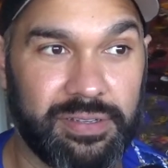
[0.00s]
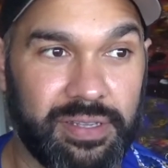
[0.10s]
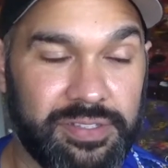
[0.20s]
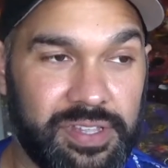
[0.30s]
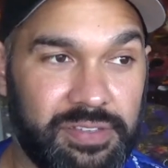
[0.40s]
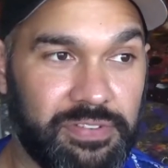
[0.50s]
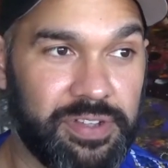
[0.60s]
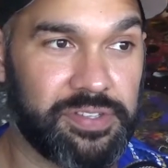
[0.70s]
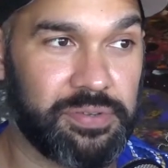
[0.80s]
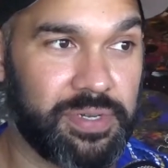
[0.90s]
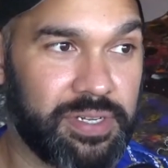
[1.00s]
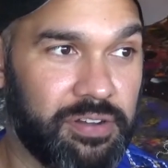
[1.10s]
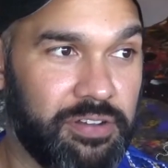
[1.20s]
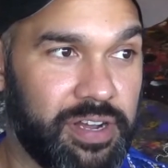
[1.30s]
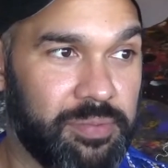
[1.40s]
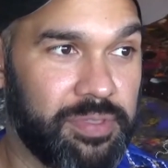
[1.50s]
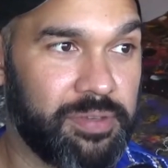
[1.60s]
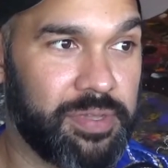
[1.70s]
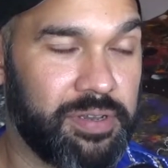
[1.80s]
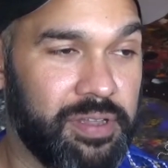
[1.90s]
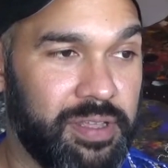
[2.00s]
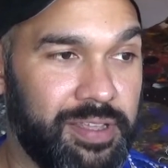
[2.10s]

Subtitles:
It's their friends who are growing up with them, and